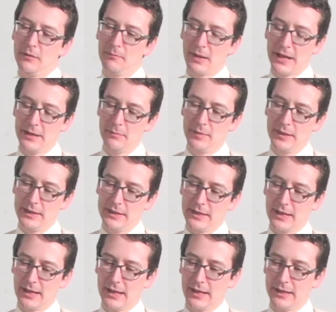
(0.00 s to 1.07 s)
maybe
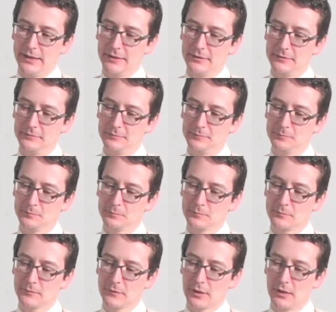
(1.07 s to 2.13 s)

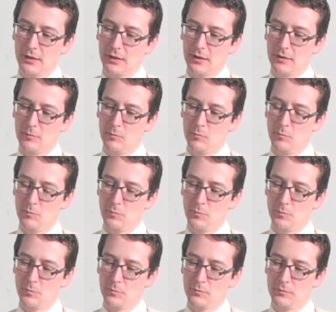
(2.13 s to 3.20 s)
an
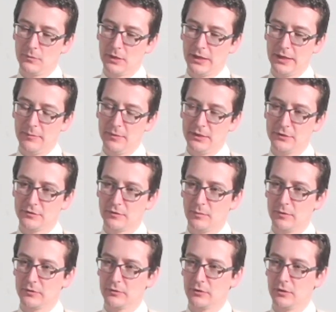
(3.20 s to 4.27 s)
image
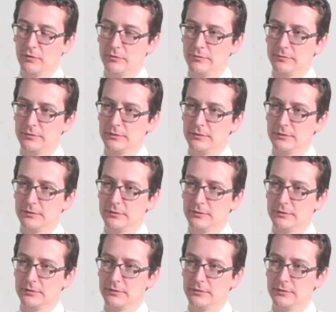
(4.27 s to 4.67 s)
from a sort of